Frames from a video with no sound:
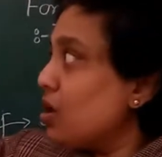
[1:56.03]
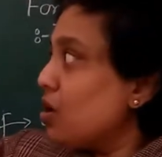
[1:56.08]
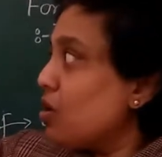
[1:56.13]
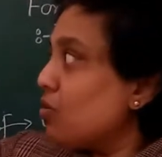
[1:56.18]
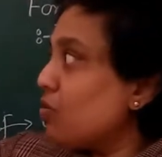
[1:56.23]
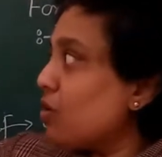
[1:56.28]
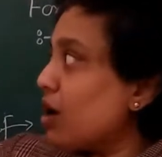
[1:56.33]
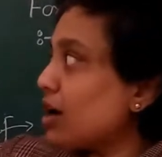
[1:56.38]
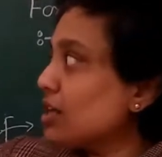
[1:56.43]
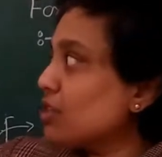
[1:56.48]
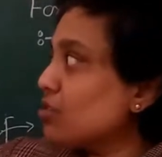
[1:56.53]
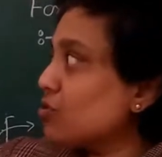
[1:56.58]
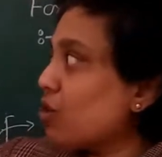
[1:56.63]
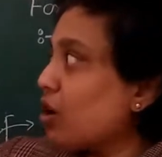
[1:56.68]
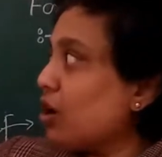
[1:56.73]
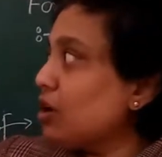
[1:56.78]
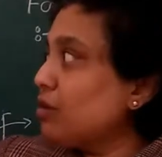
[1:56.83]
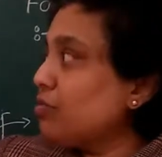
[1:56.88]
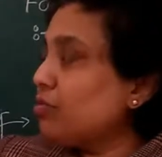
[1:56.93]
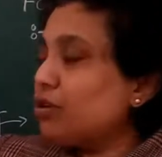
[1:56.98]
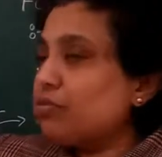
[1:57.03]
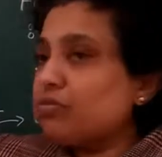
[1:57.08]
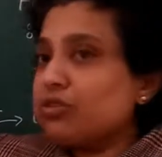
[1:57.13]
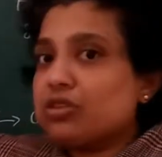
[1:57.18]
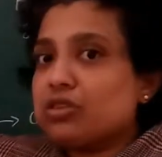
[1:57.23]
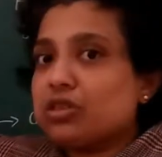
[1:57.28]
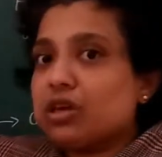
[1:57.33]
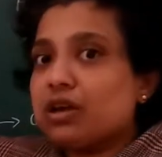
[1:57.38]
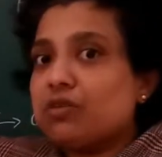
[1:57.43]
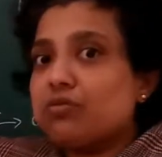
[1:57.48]
What is soluble
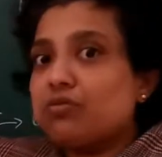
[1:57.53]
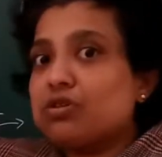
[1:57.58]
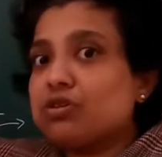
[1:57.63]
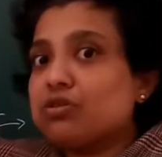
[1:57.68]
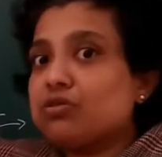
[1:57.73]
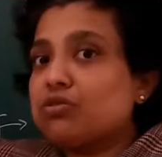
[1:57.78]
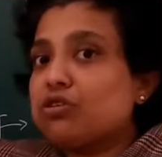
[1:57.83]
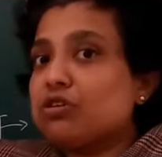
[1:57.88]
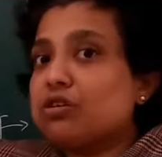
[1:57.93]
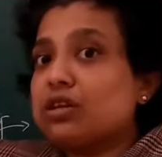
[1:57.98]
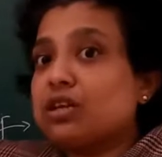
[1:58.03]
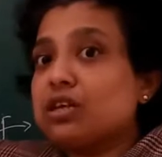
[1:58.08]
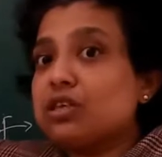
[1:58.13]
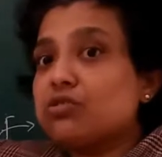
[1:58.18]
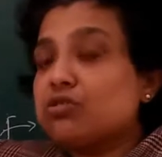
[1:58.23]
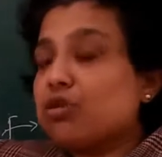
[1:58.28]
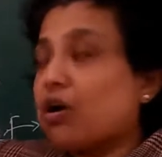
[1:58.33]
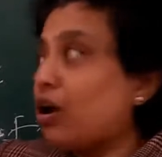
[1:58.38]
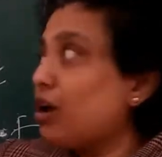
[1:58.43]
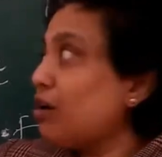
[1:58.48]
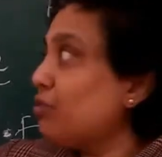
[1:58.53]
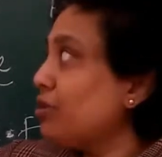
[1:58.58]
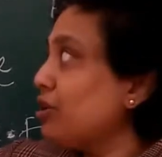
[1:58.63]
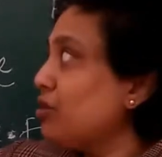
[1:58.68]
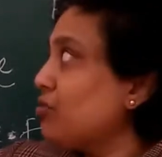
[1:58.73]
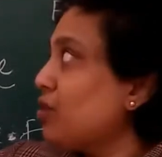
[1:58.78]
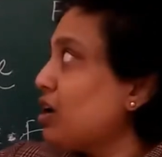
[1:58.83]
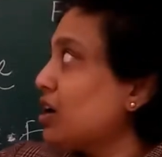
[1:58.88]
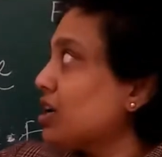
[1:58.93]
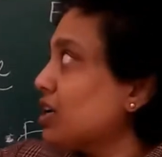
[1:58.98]
mixture? Which will dissolve
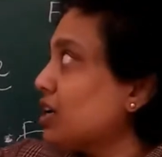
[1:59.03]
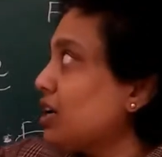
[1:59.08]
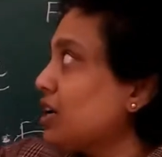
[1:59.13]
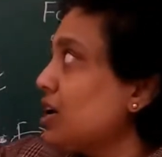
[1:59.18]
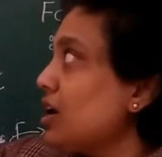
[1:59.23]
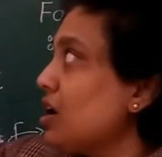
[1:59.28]
in water.